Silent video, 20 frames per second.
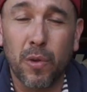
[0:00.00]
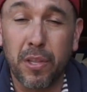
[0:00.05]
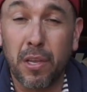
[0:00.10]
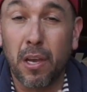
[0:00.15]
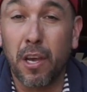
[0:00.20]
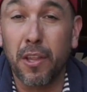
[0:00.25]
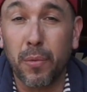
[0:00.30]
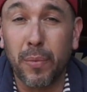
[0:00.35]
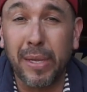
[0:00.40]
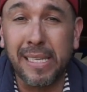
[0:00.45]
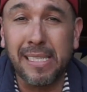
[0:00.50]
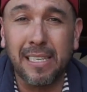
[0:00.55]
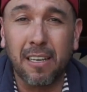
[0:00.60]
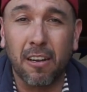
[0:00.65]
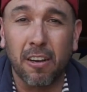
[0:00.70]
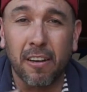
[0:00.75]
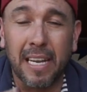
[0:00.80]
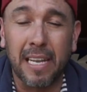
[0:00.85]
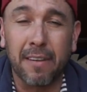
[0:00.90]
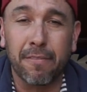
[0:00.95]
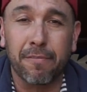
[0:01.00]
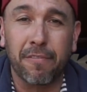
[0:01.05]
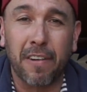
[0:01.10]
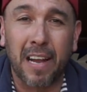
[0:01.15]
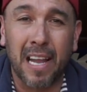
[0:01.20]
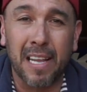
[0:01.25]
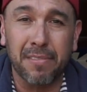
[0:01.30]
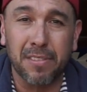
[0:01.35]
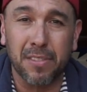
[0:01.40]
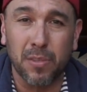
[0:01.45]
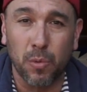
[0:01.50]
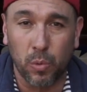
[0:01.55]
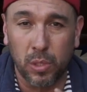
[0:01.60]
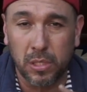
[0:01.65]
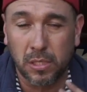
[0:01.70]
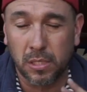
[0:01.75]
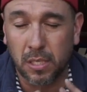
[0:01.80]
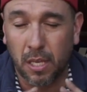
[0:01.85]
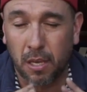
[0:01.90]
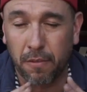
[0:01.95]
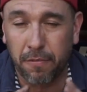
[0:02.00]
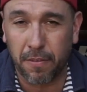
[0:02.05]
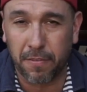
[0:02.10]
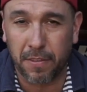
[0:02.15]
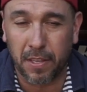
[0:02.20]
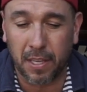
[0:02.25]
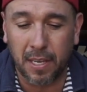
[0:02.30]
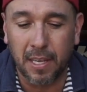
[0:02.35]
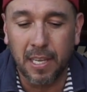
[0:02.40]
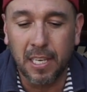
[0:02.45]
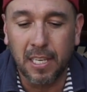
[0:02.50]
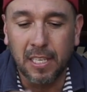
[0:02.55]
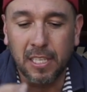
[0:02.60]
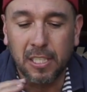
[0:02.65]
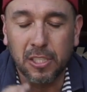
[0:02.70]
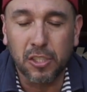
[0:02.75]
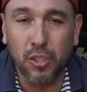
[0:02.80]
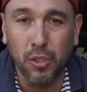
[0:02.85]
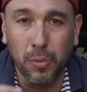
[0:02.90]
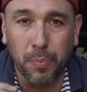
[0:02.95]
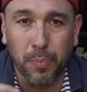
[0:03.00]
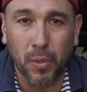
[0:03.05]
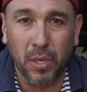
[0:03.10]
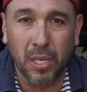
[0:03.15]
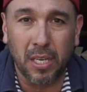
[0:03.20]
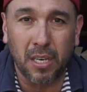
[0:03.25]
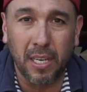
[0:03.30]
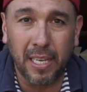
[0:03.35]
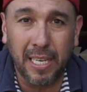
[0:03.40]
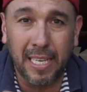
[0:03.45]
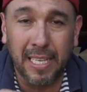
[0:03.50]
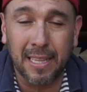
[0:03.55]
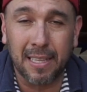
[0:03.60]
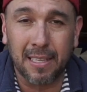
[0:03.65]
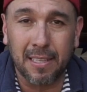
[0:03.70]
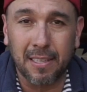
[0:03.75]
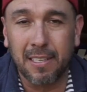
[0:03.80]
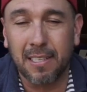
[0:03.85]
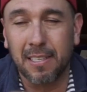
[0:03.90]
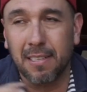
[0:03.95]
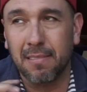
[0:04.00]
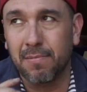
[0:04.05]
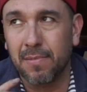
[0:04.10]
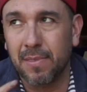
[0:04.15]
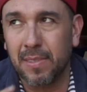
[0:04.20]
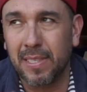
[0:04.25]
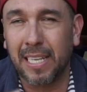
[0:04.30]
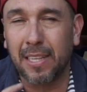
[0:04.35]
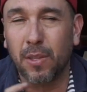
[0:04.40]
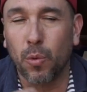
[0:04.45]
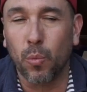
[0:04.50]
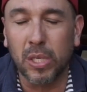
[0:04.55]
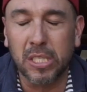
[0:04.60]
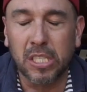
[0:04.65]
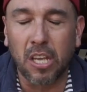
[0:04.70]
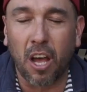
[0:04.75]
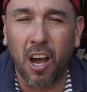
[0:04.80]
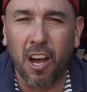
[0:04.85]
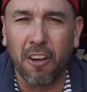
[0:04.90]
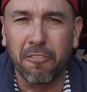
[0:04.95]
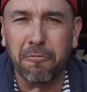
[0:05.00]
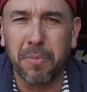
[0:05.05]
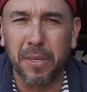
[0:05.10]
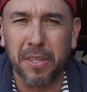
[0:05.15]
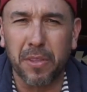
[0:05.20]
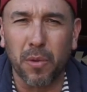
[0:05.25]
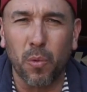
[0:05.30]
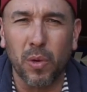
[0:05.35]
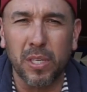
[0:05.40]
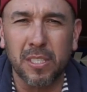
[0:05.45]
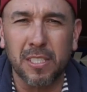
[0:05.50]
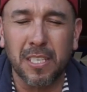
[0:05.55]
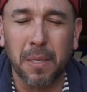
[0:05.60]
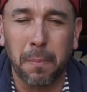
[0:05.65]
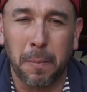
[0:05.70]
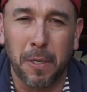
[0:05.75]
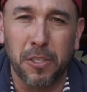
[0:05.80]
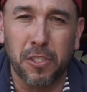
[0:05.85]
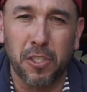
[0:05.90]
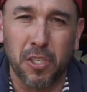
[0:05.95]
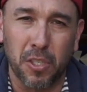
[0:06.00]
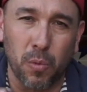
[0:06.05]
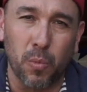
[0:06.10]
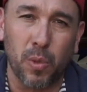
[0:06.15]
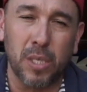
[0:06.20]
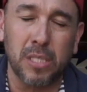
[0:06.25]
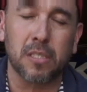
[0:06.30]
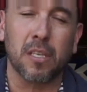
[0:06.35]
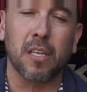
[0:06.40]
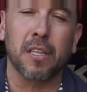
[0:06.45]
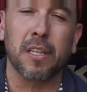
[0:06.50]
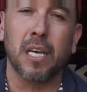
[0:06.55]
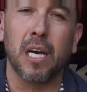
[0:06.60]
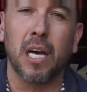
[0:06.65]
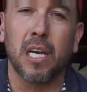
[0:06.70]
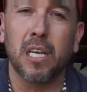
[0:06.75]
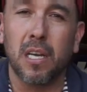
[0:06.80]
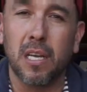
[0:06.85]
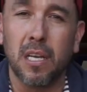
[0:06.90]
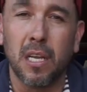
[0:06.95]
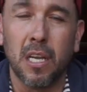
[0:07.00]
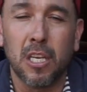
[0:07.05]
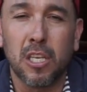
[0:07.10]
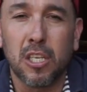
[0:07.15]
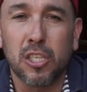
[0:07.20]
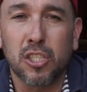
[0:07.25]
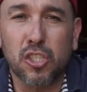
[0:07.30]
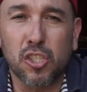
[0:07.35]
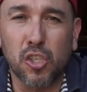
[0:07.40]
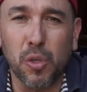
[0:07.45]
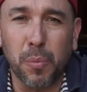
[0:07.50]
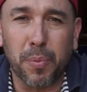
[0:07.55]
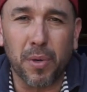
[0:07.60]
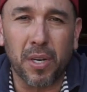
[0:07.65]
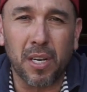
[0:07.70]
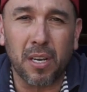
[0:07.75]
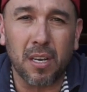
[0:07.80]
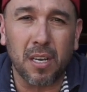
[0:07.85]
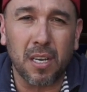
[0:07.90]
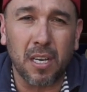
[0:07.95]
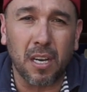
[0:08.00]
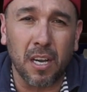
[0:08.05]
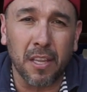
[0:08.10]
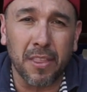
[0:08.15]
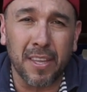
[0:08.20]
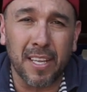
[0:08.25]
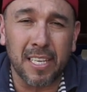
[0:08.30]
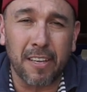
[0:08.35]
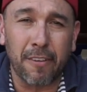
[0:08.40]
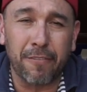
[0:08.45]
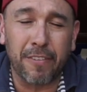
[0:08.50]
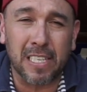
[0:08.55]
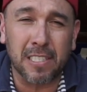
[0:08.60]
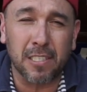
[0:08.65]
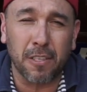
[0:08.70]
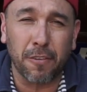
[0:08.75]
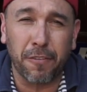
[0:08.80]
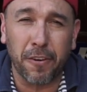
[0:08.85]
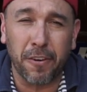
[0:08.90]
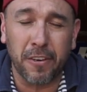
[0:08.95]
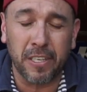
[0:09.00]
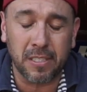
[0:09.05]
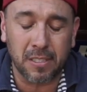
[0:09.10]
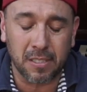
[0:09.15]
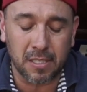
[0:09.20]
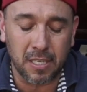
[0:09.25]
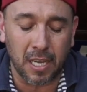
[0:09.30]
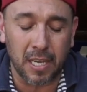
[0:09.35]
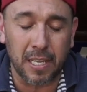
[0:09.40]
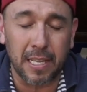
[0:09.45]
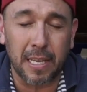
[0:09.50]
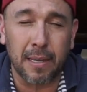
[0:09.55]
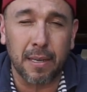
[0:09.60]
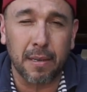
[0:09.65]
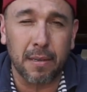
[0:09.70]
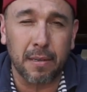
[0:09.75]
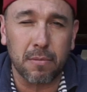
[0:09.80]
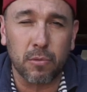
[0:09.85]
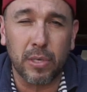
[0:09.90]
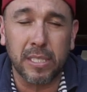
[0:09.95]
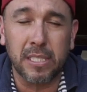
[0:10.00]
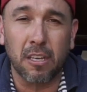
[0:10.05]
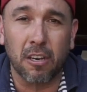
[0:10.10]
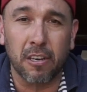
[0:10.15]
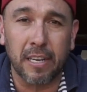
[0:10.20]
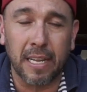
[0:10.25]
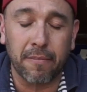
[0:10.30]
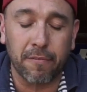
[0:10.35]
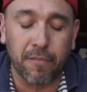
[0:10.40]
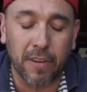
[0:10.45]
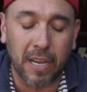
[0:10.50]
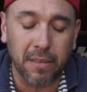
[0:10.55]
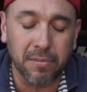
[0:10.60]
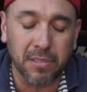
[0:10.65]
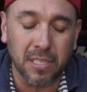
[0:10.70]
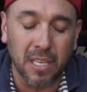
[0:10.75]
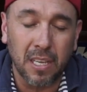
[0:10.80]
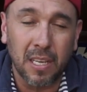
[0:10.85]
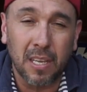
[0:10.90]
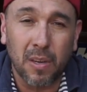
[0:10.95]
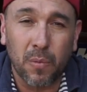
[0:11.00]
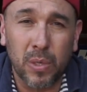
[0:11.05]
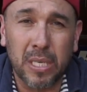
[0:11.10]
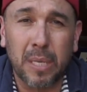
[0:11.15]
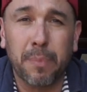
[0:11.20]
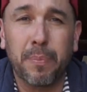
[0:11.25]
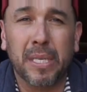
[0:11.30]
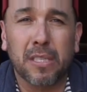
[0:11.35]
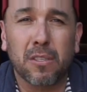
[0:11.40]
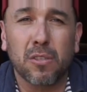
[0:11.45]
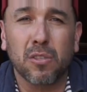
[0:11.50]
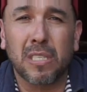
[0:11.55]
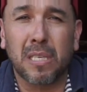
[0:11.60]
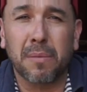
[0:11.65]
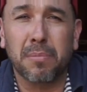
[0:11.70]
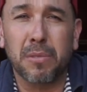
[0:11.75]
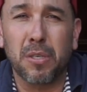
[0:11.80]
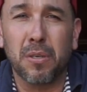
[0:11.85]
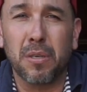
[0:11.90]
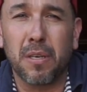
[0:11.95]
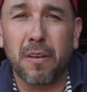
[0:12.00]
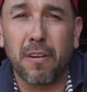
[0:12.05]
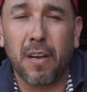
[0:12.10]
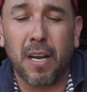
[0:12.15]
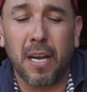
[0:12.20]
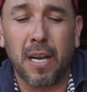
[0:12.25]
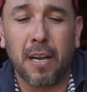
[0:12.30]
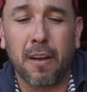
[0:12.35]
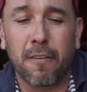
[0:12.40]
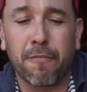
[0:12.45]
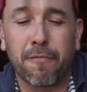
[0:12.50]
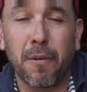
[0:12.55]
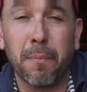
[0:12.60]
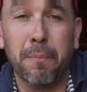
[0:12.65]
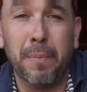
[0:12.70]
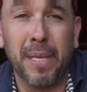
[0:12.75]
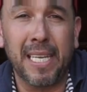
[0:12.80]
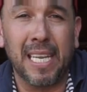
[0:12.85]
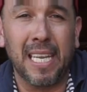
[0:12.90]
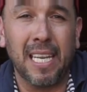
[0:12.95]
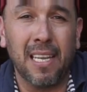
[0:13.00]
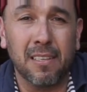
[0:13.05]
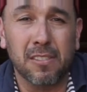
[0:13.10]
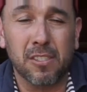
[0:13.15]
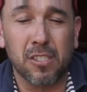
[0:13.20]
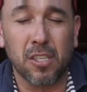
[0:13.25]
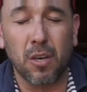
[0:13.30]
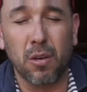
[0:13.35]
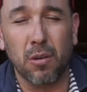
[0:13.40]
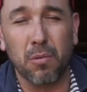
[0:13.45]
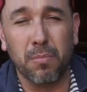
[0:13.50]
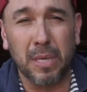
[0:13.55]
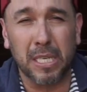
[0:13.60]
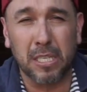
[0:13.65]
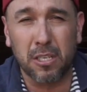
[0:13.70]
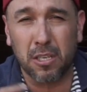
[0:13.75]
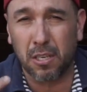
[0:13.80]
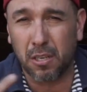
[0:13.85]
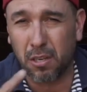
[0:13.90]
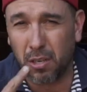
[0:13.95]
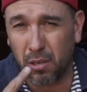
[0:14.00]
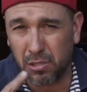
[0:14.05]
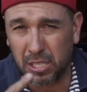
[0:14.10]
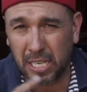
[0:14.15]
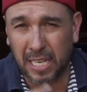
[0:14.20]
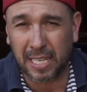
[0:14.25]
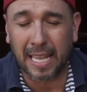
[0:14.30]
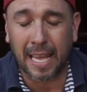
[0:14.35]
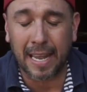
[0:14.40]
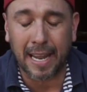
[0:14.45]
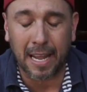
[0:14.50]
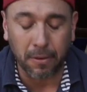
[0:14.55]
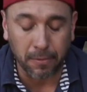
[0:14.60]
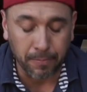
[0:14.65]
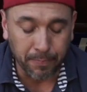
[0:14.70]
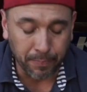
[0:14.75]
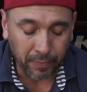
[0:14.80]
other Racing Hart M5s, the ones off of the Supra, not the ones off, but the ones similar to the ones on the Supra on the Fast and the Furious, the Racing Hart M5s, when I picked those up from Mech. So make sure to go check that out.